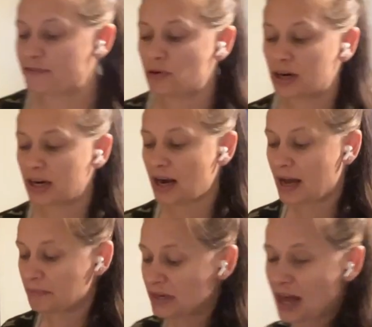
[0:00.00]
for.
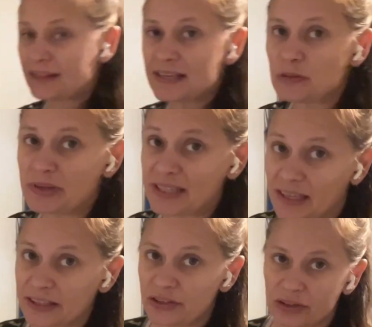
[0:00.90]
Not these
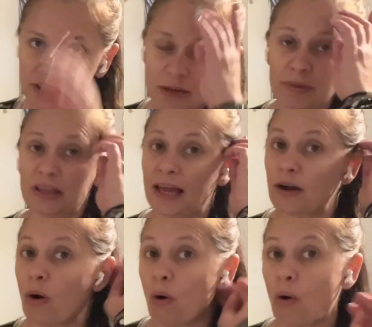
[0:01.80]
particularly, but like
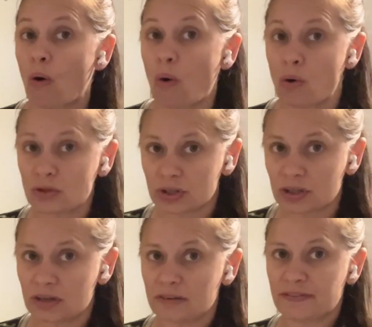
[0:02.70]

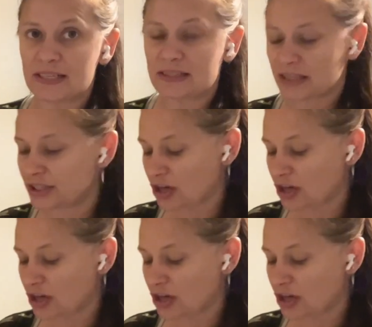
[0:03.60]
older vintage